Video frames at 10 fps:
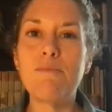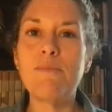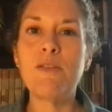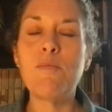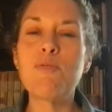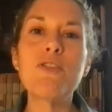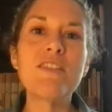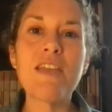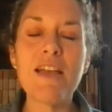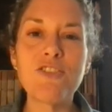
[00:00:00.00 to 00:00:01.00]
the
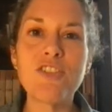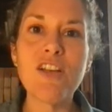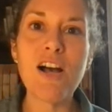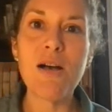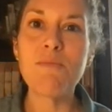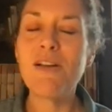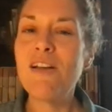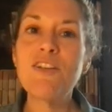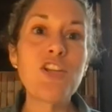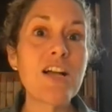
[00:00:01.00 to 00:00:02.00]
police can't just come,
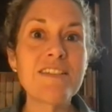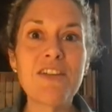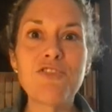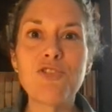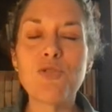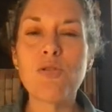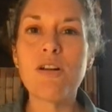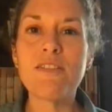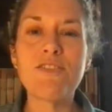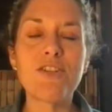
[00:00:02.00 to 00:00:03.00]
knock down your
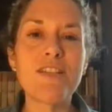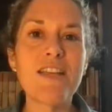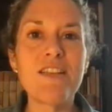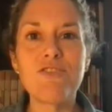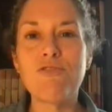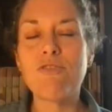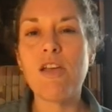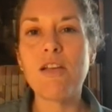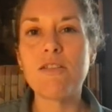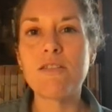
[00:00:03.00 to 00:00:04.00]
door, and start taking your
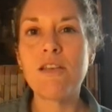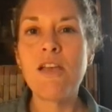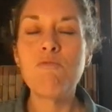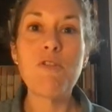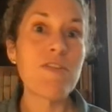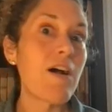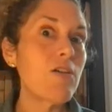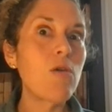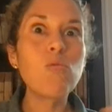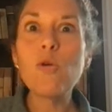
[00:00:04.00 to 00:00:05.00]
things
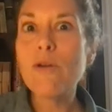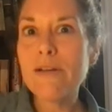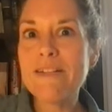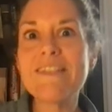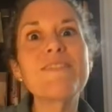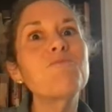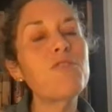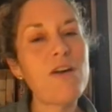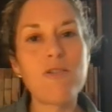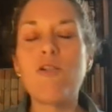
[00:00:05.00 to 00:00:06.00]
without a warrant,
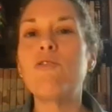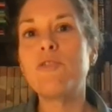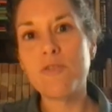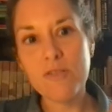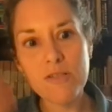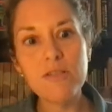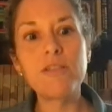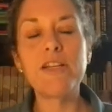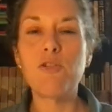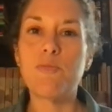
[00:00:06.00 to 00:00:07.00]
without all those
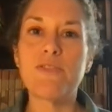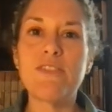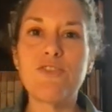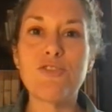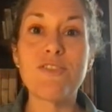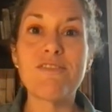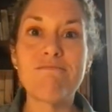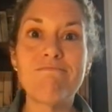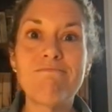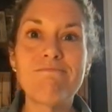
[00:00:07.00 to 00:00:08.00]
legal procedures,
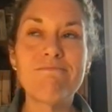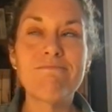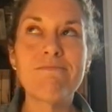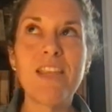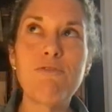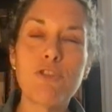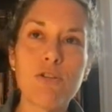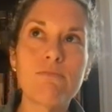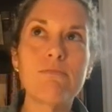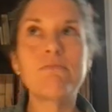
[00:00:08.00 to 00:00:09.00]
even
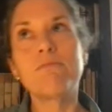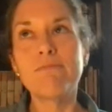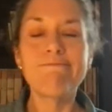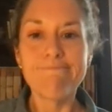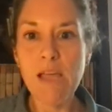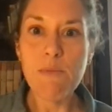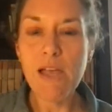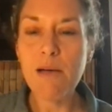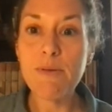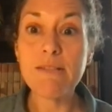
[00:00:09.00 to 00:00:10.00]
though that may
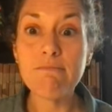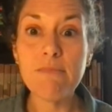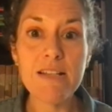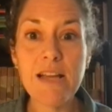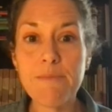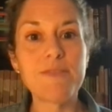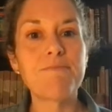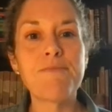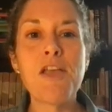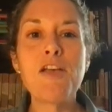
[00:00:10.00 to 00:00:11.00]
happen at times.
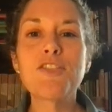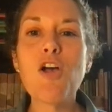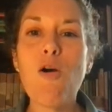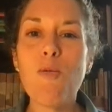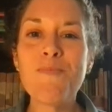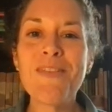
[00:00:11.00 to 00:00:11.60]
So